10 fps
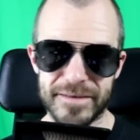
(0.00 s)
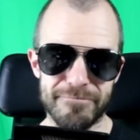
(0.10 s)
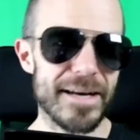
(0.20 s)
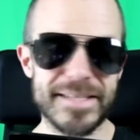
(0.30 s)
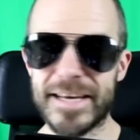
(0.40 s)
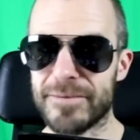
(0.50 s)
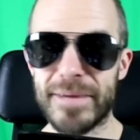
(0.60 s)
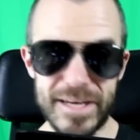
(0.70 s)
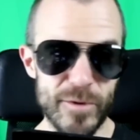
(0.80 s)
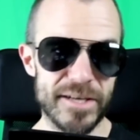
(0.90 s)
and I'd say in
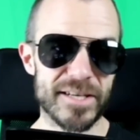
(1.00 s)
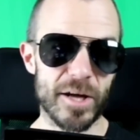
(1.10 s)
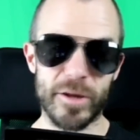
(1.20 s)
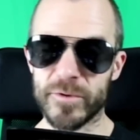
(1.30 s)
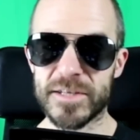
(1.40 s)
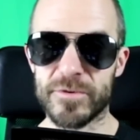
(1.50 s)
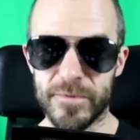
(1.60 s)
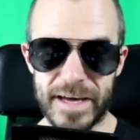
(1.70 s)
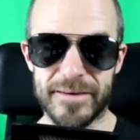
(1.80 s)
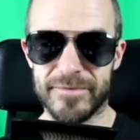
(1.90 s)
many ways closer
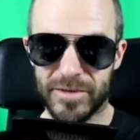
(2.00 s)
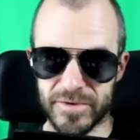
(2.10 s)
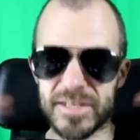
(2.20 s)
than, you know,